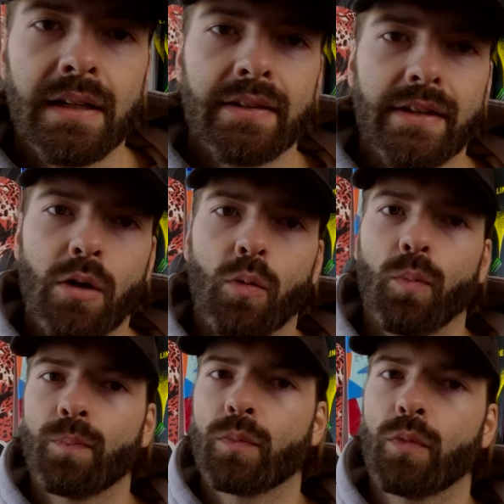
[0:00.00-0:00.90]
So,
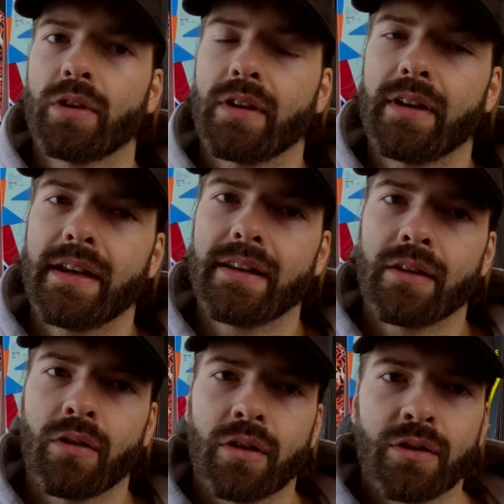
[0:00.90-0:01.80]
what do you need
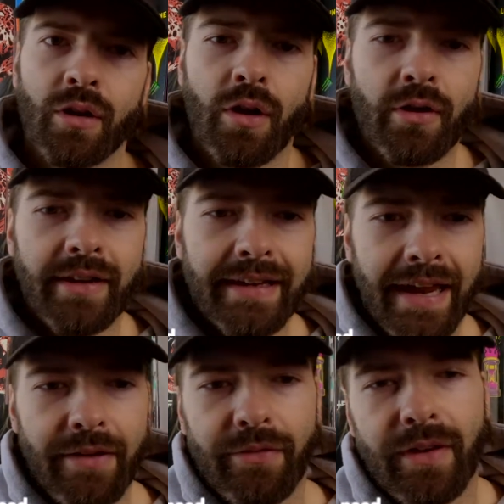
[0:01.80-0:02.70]
in order to learn the
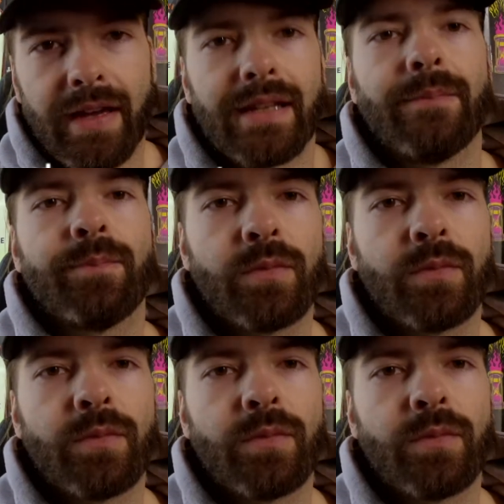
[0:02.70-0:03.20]
K-Fed?